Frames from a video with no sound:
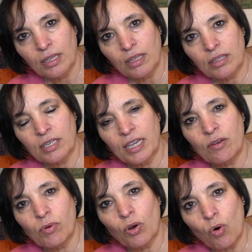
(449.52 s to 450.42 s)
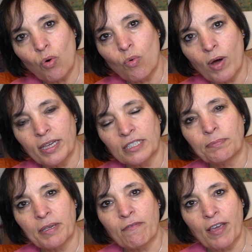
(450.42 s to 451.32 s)
that he will always
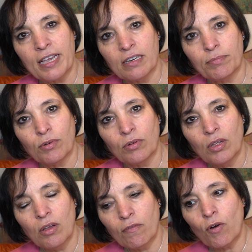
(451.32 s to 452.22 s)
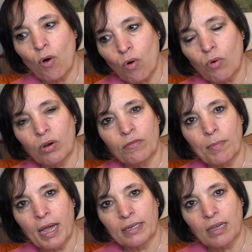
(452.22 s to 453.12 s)
be available for all of
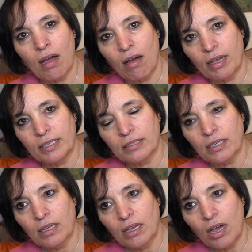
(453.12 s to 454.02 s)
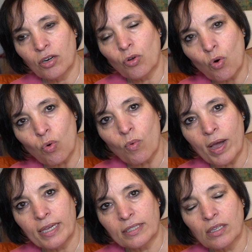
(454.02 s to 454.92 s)
mankind and
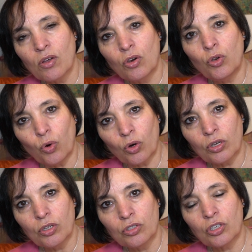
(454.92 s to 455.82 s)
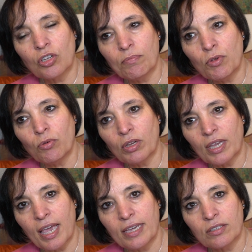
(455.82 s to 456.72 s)
always look to
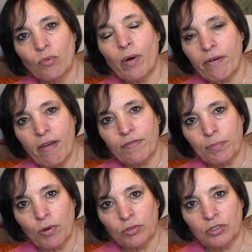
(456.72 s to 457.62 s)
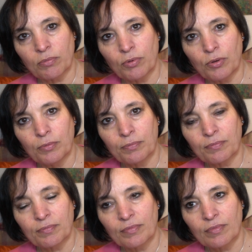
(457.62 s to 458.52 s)
communicate wherever possible.
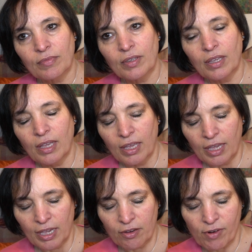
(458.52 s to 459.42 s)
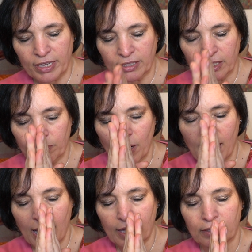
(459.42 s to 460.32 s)
He raises my
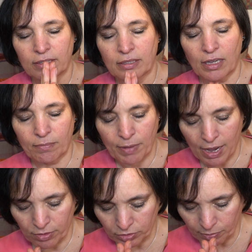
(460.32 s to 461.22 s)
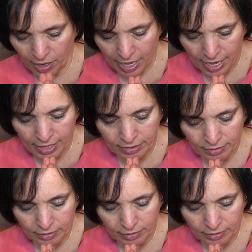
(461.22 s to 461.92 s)
hands and bows my head.